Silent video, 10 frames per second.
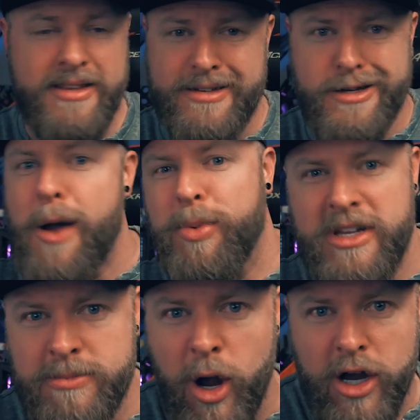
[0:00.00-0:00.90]
that this
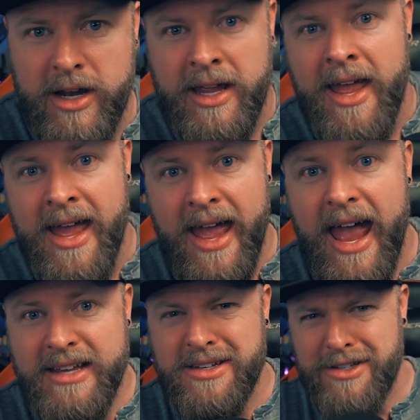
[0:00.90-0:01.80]
company's marketing
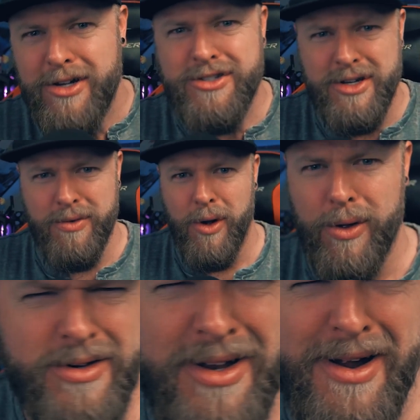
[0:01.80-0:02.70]
as a Tootsie
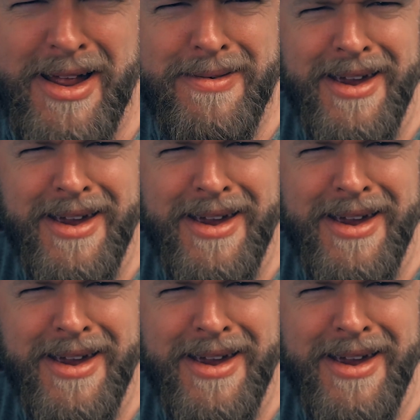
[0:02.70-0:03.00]
Roll? You know what I